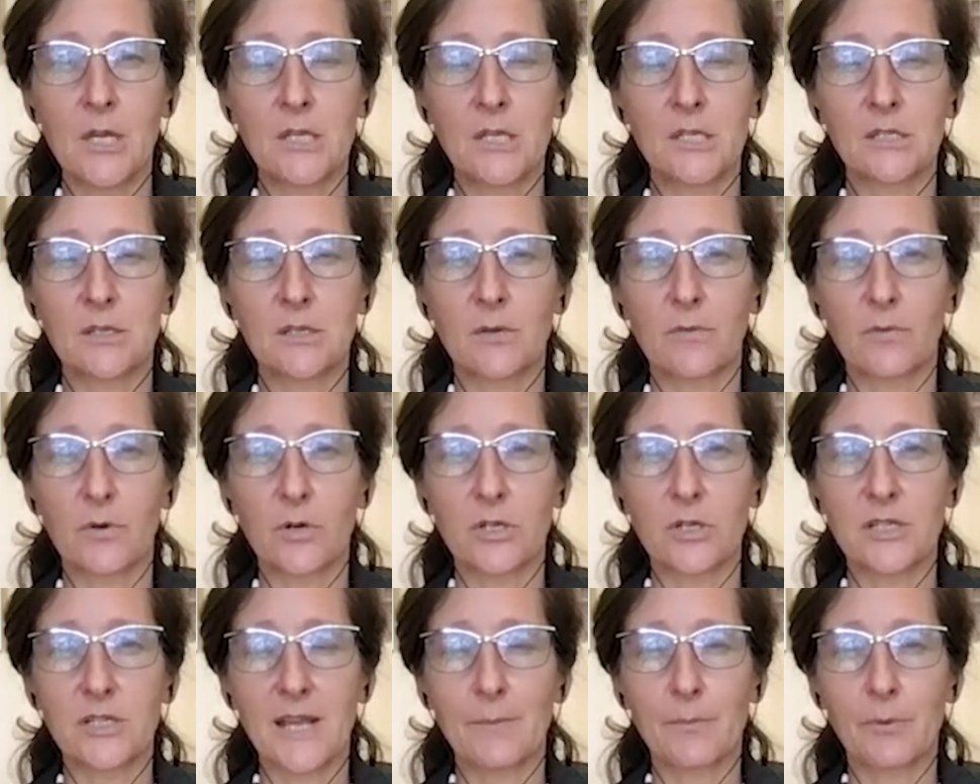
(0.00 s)
So, for
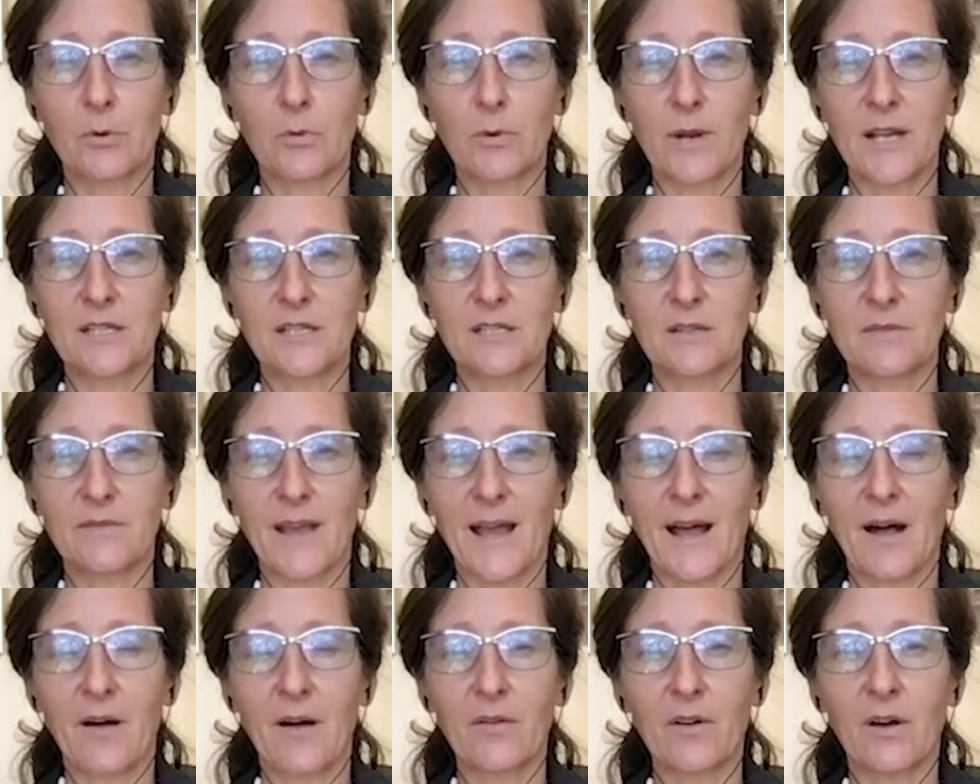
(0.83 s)
example, rates of
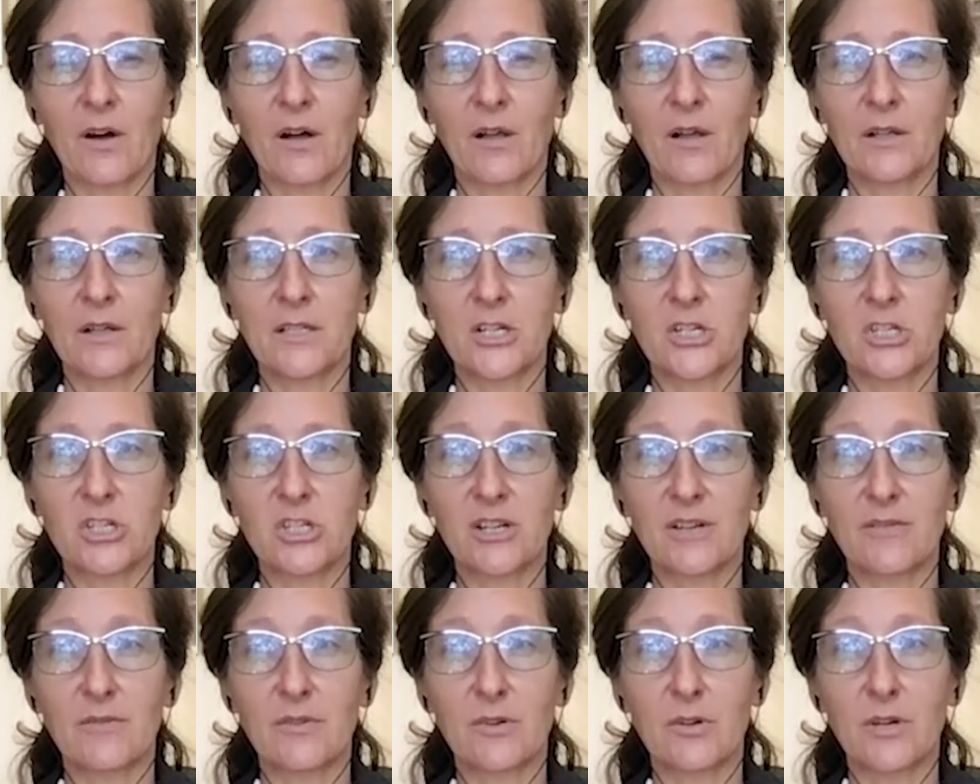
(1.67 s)
alcohol addiction
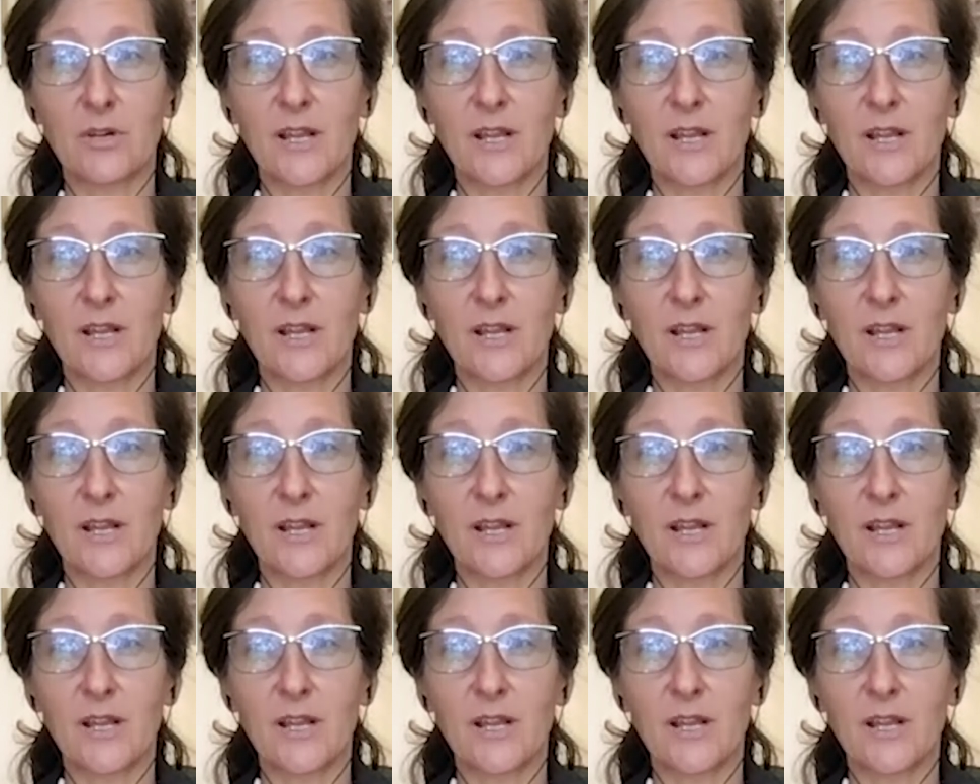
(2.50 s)
have